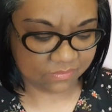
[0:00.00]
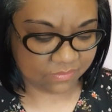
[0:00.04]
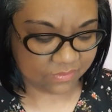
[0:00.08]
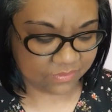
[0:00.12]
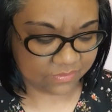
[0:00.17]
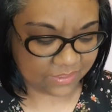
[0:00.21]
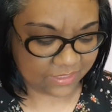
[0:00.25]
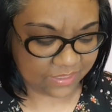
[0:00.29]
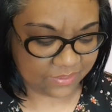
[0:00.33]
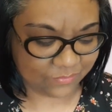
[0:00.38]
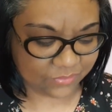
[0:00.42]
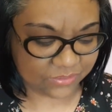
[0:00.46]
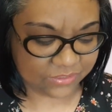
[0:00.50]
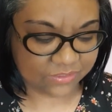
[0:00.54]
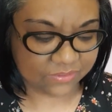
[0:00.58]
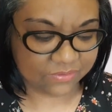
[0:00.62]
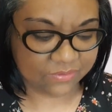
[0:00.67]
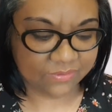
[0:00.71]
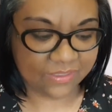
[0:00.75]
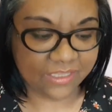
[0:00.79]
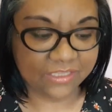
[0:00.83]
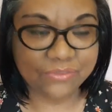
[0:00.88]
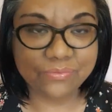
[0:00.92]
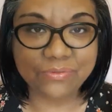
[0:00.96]
Well,
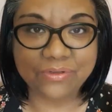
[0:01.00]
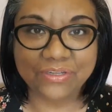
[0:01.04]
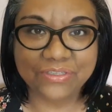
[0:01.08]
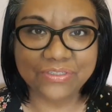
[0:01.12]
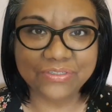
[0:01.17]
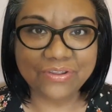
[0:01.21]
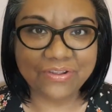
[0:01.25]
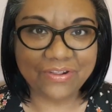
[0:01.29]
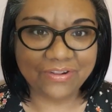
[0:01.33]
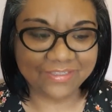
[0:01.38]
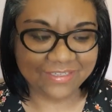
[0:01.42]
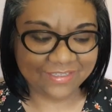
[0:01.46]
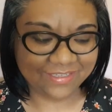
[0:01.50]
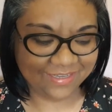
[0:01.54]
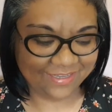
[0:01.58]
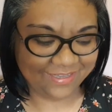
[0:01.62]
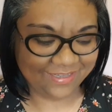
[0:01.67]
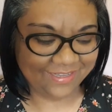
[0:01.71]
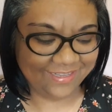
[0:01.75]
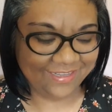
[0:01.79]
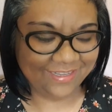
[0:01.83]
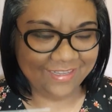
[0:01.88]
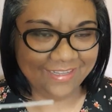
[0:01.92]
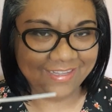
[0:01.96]
that's what it's called.
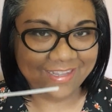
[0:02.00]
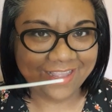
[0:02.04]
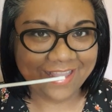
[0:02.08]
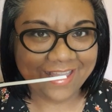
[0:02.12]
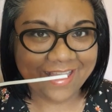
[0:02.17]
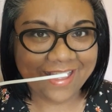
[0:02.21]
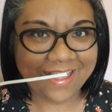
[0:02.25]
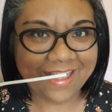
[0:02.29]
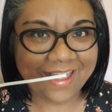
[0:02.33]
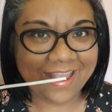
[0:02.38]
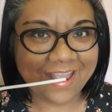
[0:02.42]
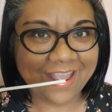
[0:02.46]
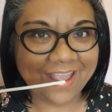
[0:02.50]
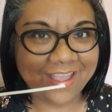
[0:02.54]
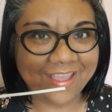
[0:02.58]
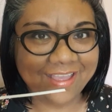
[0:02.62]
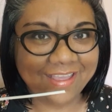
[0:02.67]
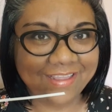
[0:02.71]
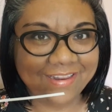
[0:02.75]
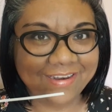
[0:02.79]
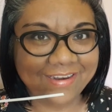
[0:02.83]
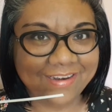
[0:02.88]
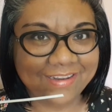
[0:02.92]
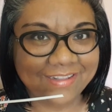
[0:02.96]

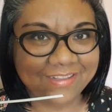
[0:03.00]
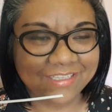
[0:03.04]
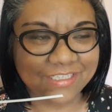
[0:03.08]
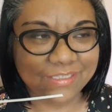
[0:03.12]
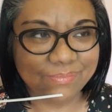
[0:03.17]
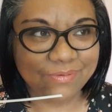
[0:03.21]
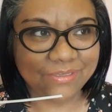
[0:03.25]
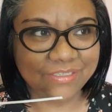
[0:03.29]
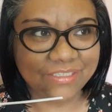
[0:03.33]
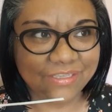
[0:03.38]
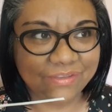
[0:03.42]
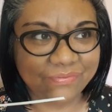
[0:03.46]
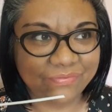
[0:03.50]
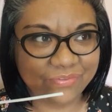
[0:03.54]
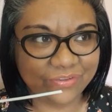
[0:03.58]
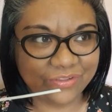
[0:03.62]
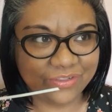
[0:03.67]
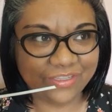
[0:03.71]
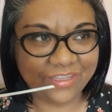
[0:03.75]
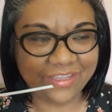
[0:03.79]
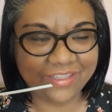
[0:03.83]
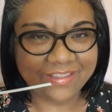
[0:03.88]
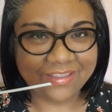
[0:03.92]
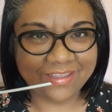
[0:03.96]
And
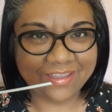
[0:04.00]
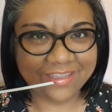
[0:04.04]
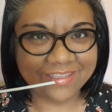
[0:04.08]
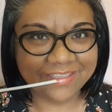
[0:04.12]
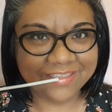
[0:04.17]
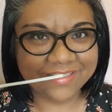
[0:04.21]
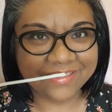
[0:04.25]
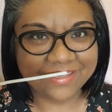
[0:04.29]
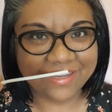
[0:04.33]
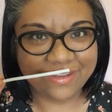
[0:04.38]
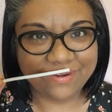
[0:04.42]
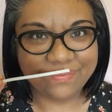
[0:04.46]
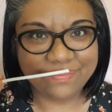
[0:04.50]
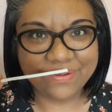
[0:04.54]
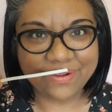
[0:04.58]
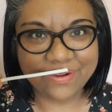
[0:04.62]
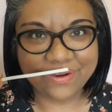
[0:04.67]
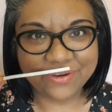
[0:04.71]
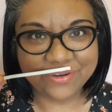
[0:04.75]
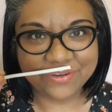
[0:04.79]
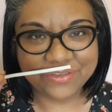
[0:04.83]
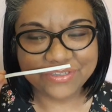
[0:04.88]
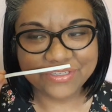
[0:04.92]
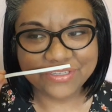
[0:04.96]
specifically the inside
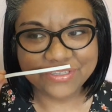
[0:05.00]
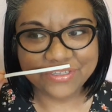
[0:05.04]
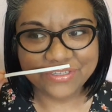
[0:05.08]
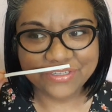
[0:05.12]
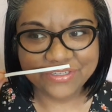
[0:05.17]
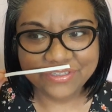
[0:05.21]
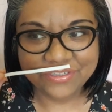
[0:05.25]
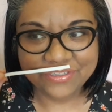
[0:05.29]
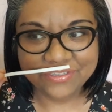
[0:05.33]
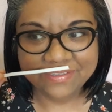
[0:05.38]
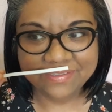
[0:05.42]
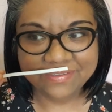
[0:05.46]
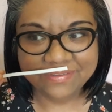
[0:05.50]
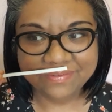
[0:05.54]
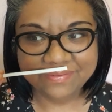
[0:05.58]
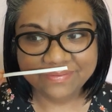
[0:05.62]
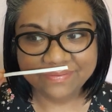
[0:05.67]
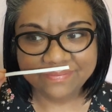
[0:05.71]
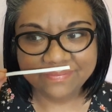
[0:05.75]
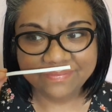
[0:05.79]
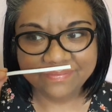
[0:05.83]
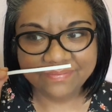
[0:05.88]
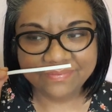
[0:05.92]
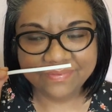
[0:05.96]
part
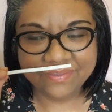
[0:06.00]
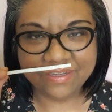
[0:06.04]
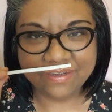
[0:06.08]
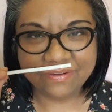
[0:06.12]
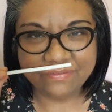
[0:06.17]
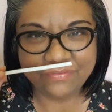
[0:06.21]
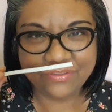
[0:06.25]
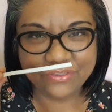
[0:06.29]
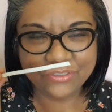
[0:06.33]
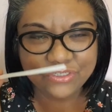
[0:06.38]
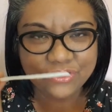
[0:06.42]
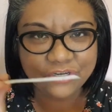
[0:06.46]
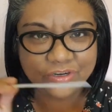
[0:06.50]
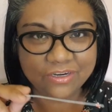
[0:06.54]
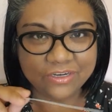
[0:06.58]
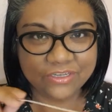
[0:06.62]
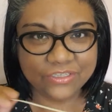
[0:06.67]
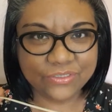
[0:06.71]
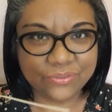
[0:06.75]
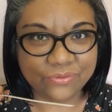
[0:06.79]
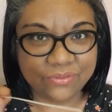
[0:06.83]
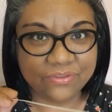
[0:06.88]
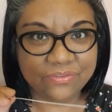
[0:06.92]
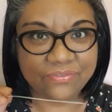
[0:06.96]
of the
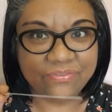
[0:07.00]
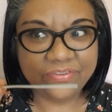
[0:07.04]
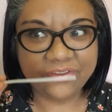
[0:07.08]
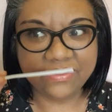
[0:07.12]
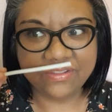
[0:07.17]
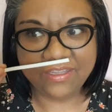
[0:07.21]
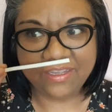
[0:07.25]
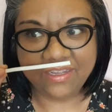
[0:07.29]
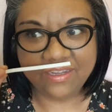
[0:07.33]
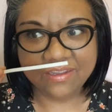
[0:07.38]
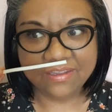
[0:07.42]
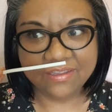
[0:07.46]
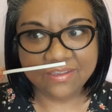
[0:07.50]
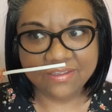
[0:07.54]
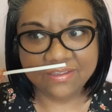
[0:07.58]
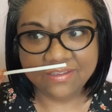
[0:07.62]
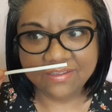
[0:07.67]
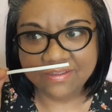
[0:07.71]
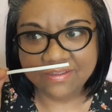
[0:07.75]
tart, so the filling.